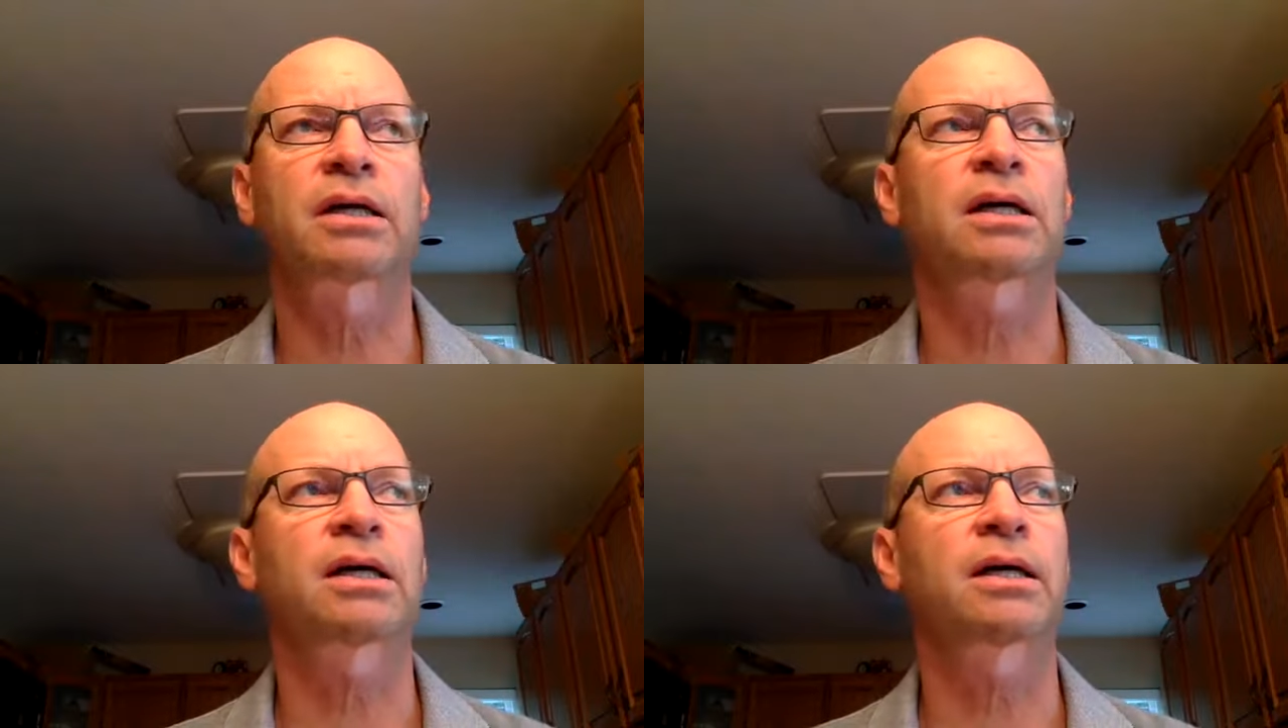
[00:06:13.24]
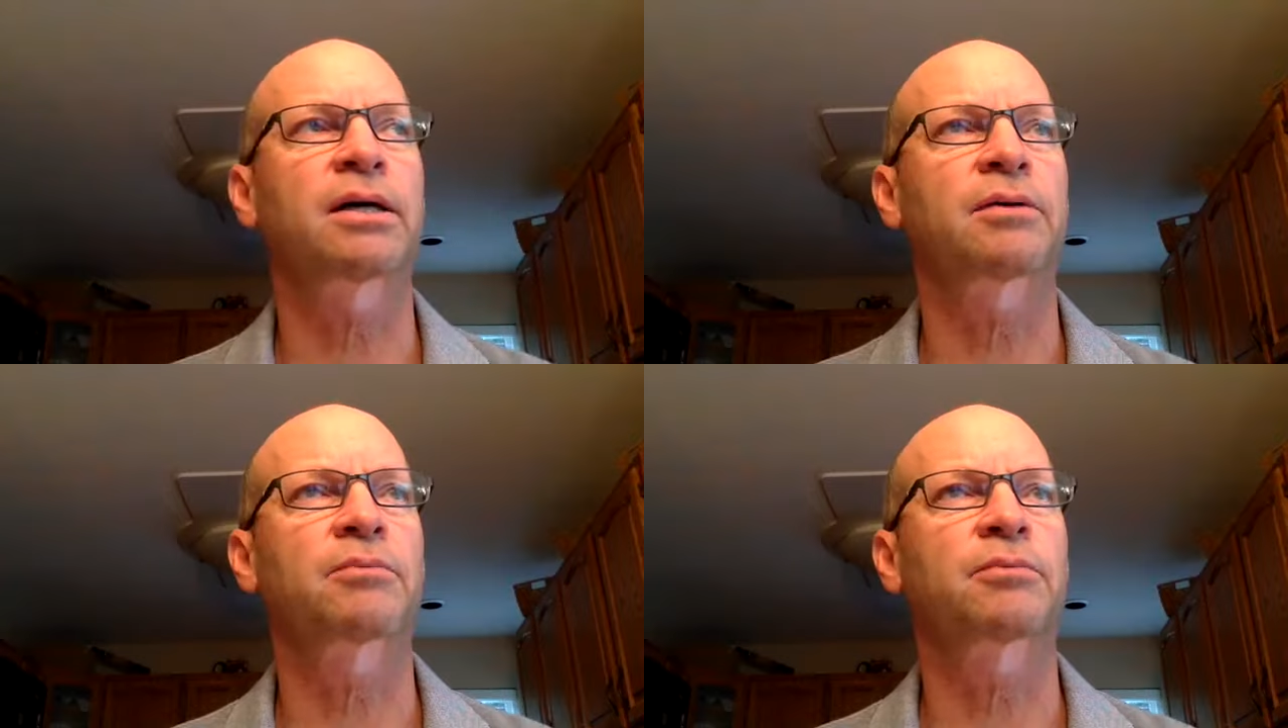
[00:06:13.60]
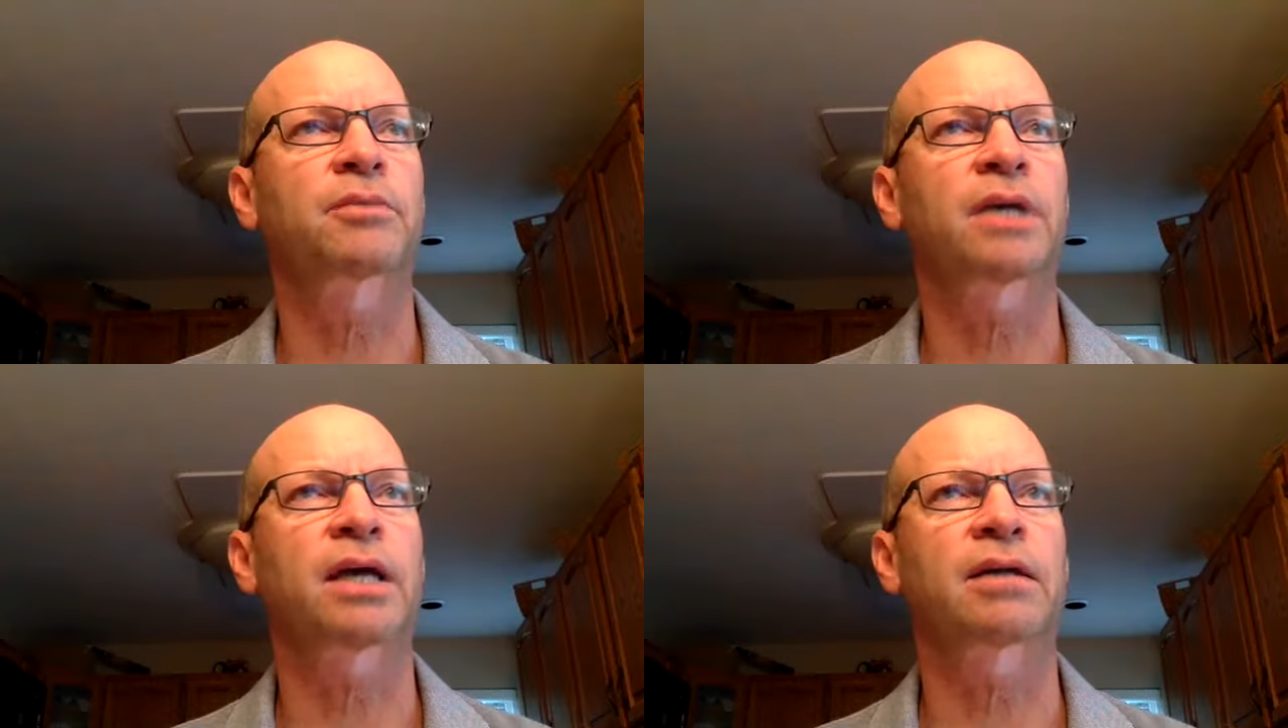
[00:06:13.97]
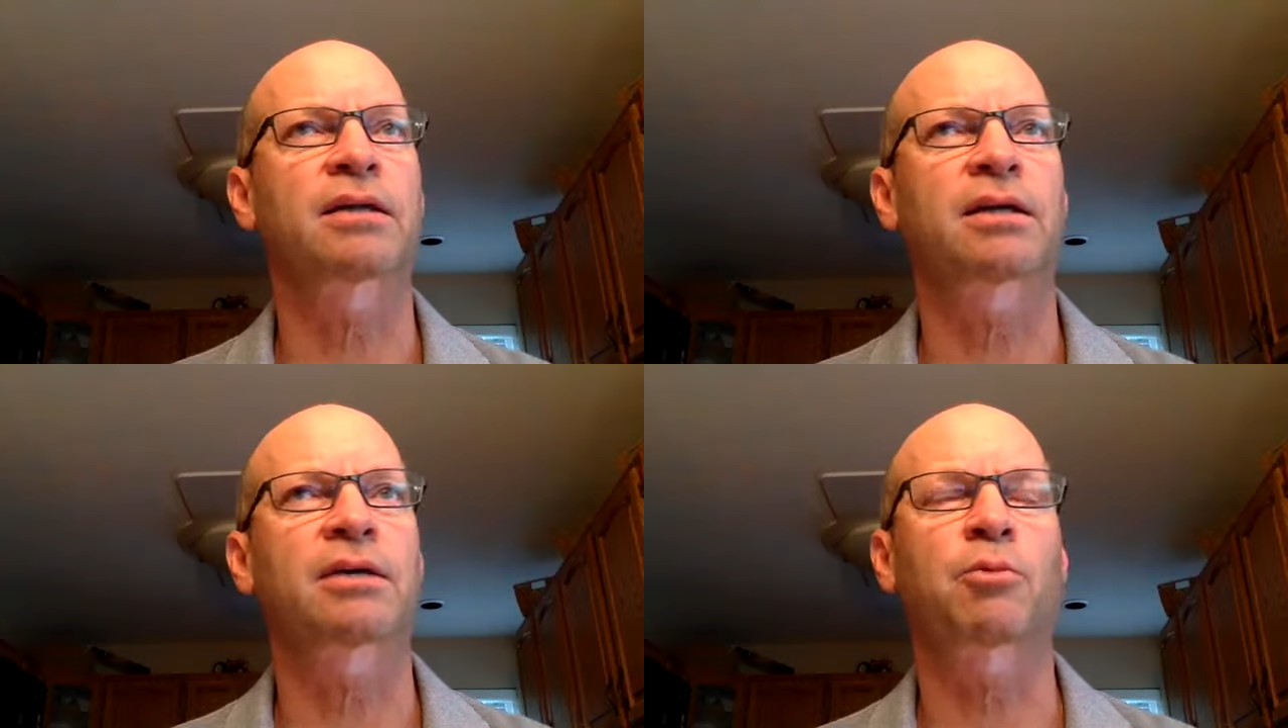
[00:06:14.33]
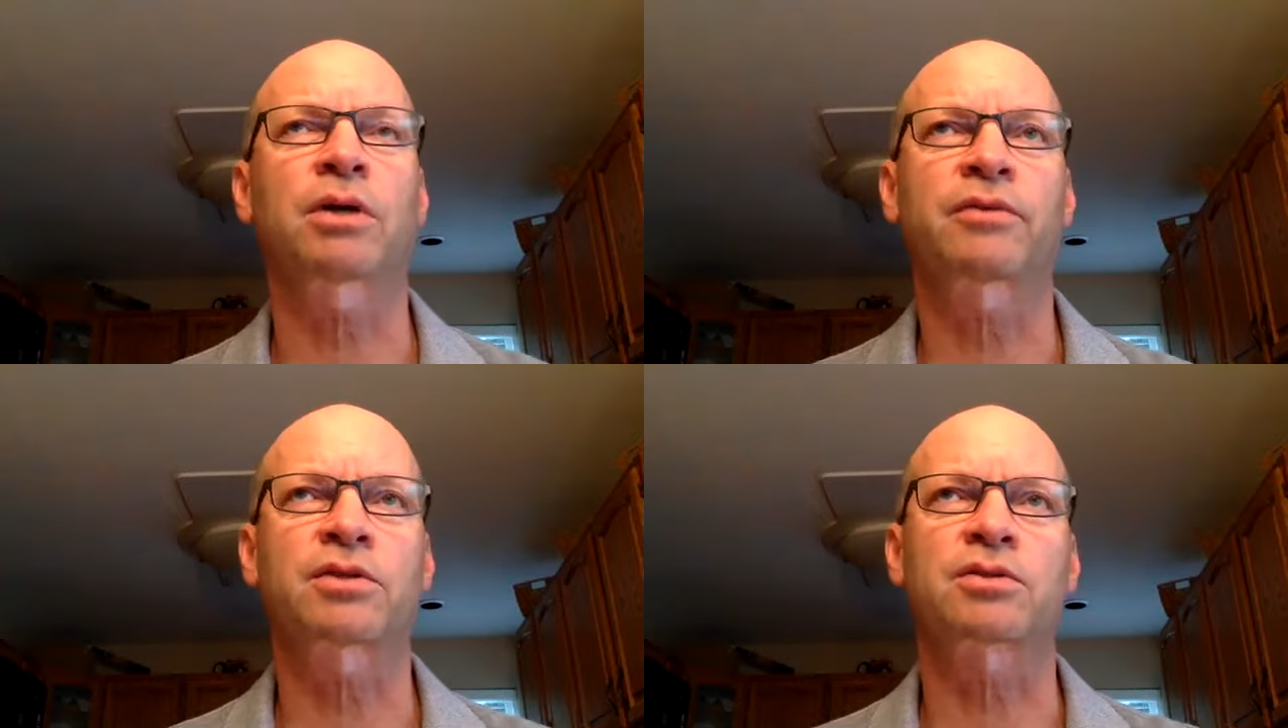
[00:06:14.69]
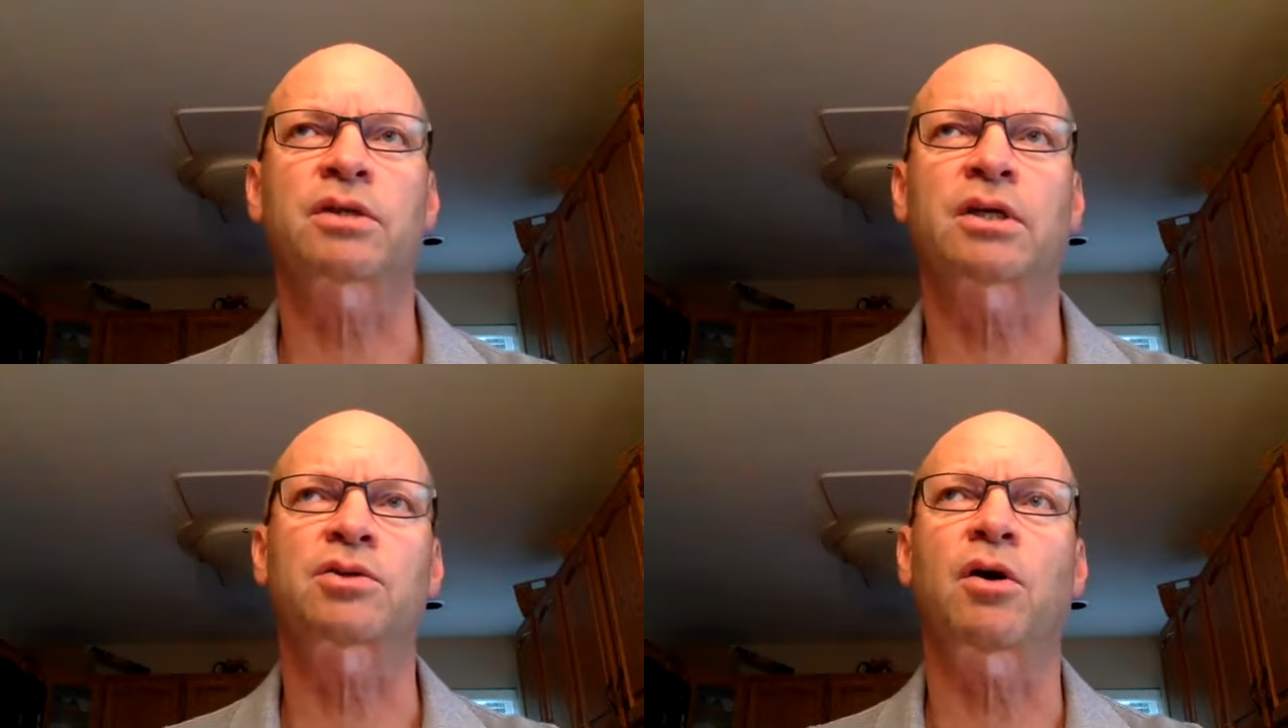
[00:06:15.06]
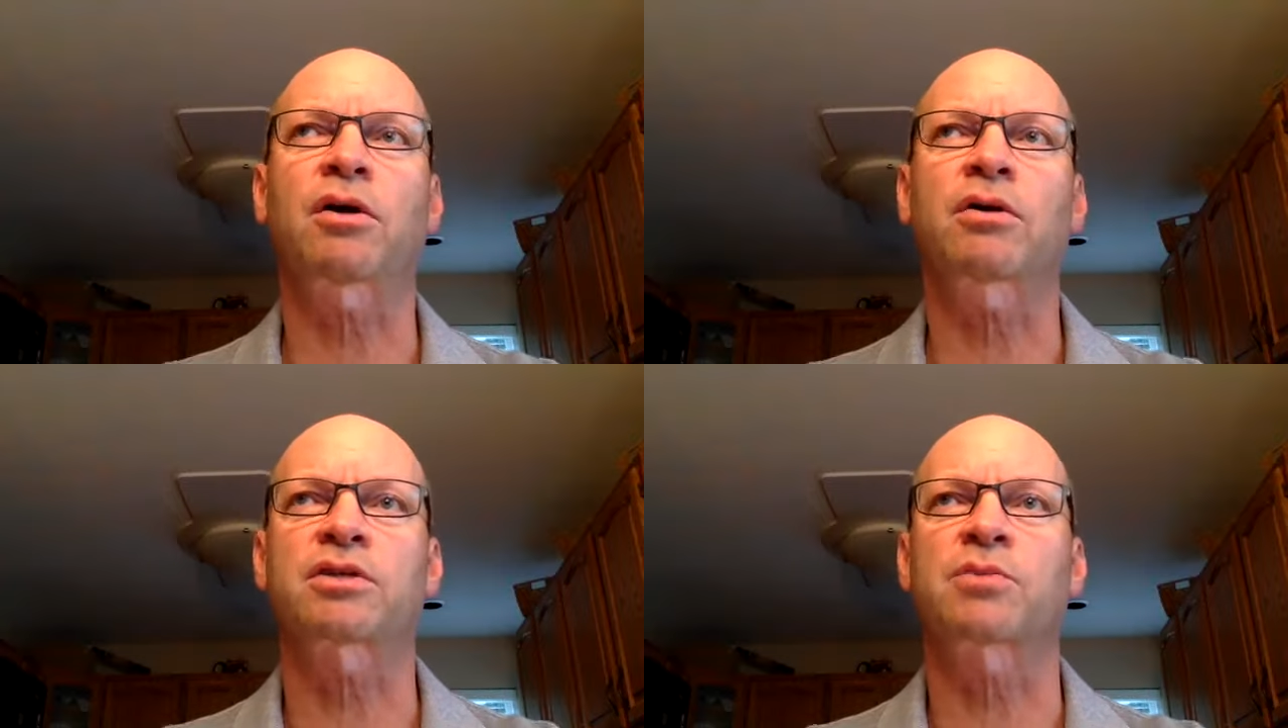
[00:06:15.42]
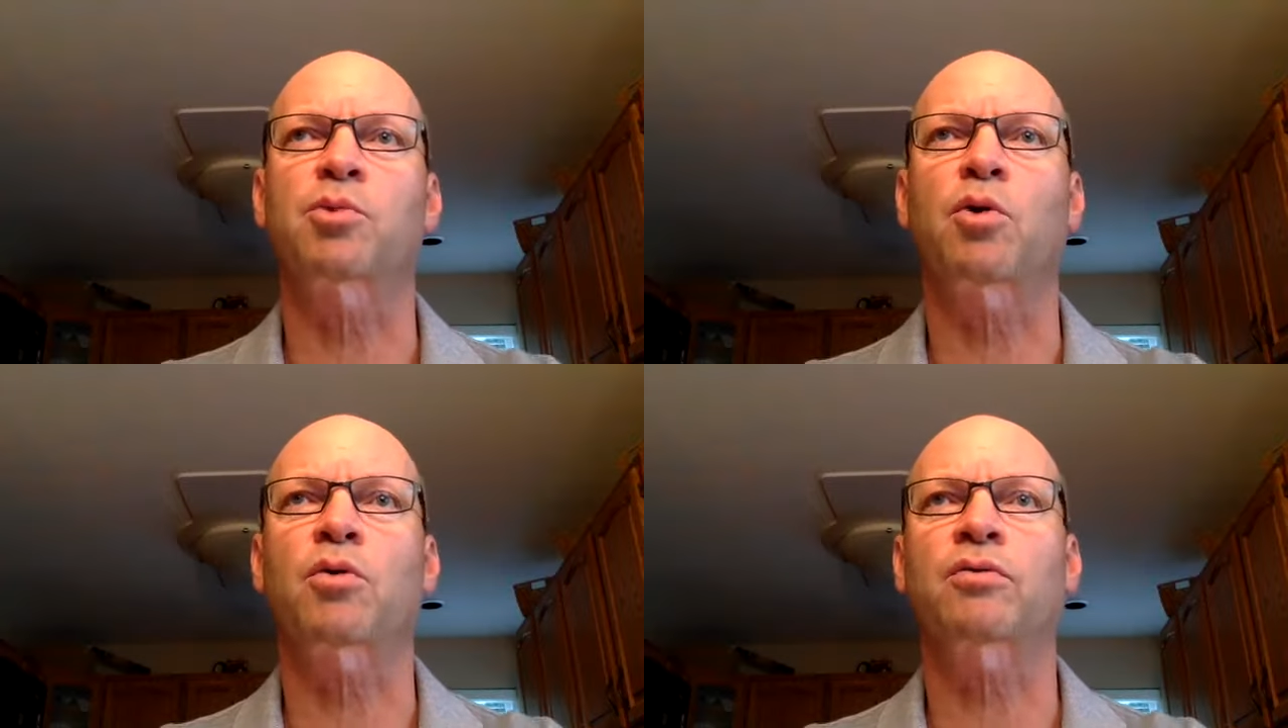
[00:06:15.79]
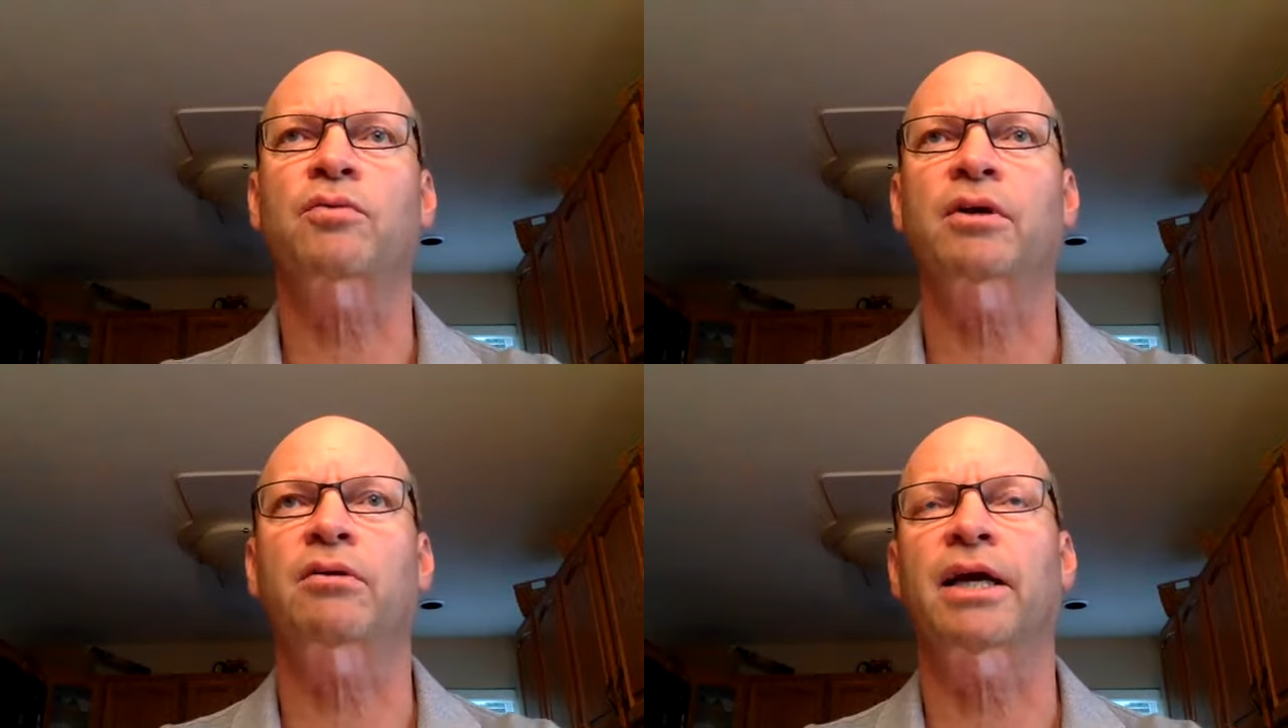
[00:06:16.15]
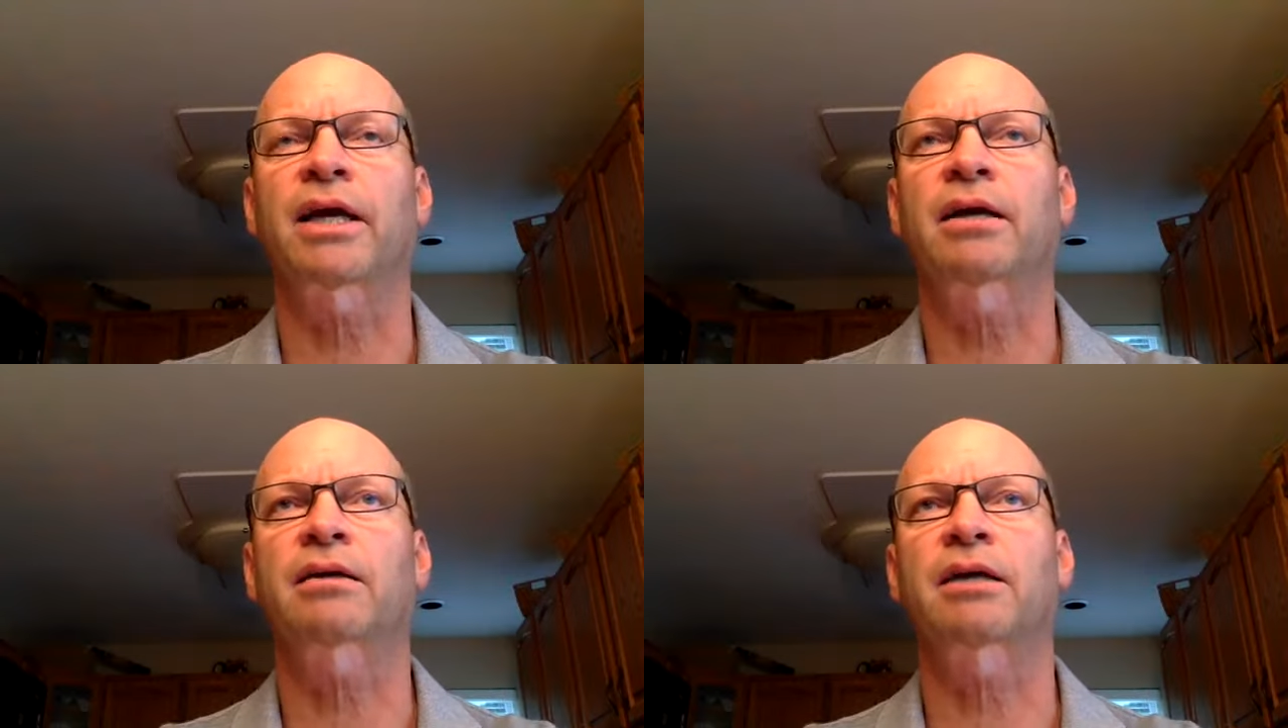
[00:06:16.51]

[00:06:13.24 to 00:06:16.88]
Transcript: Um, and one of his uh, daughters had broke their leg,